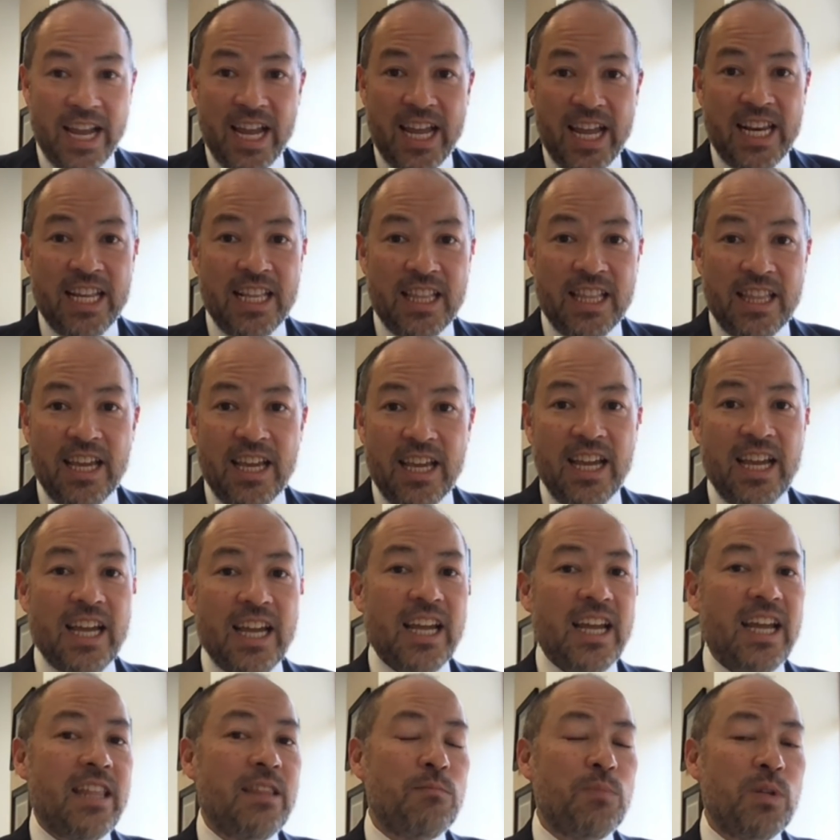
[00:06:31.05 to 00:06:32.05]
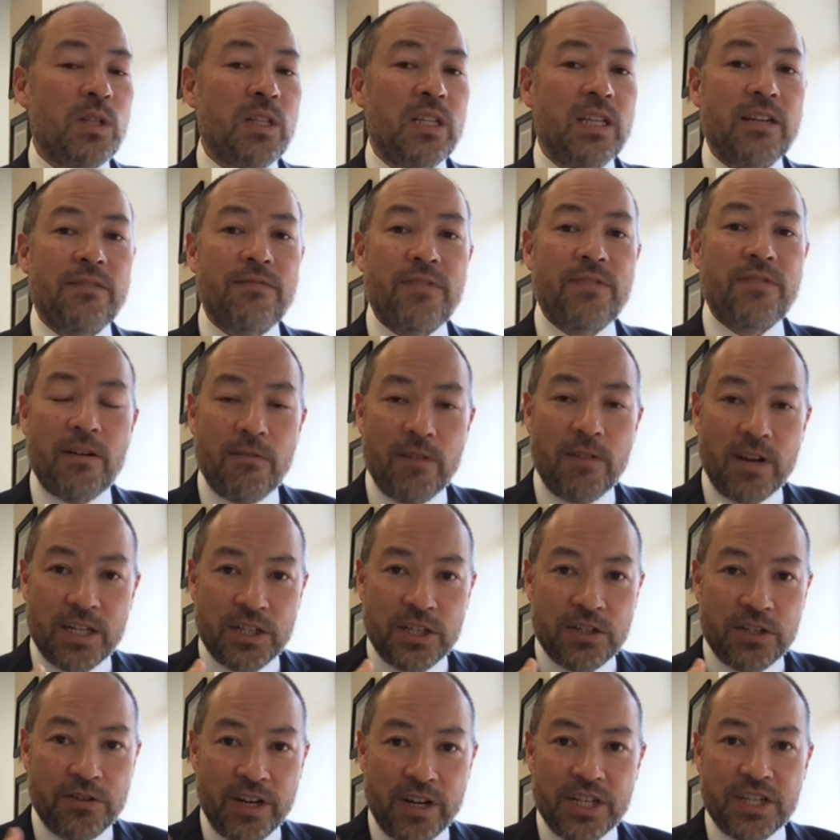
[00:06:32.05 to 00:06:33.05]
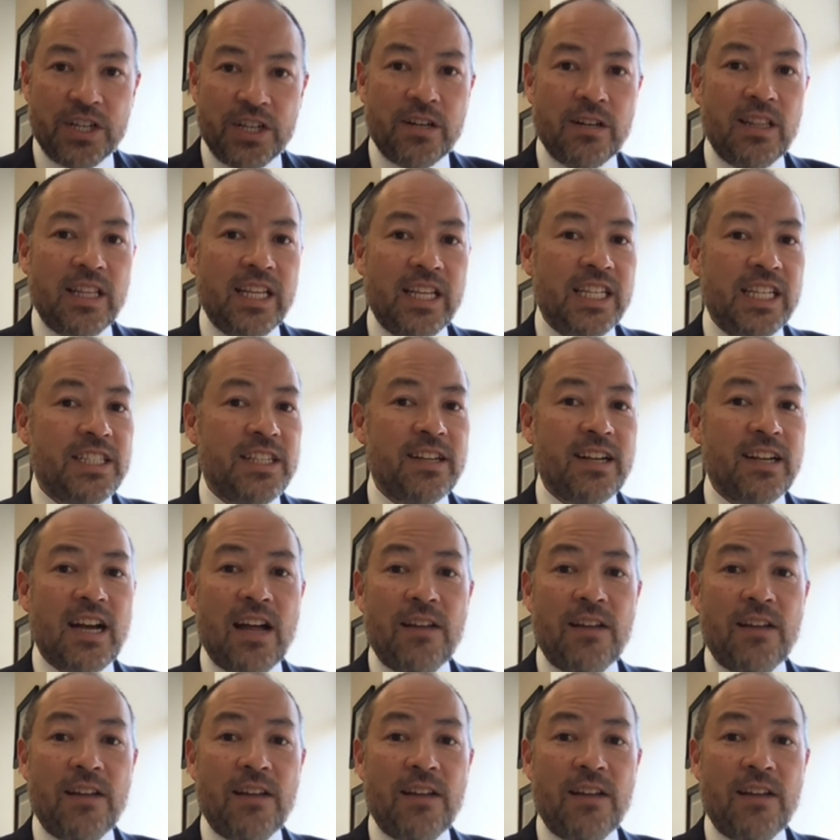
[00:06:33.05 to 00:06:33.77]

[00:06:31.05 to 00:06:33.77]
anything and believe that registration leads to